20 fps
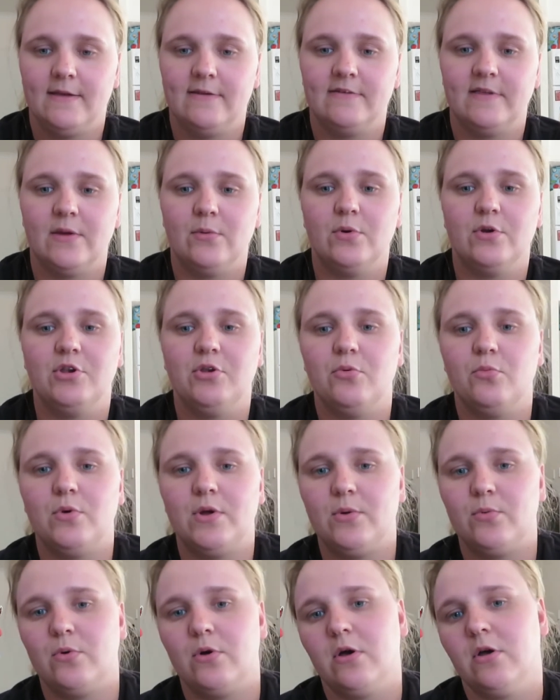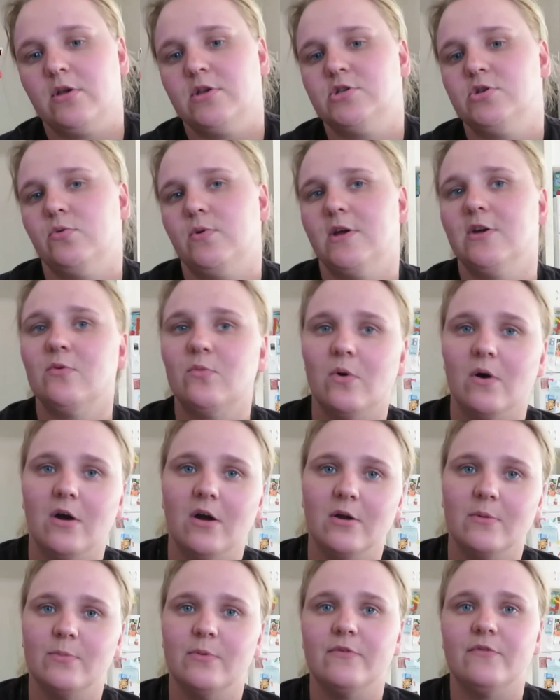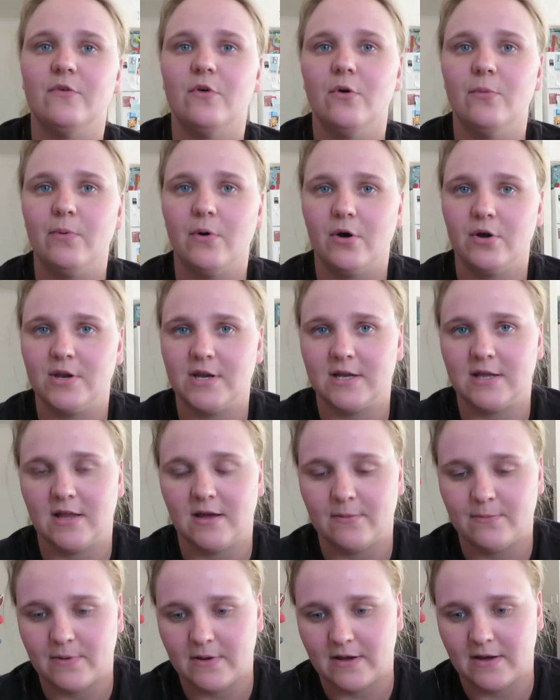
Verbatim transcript: See, we, we were doing work before Pony Club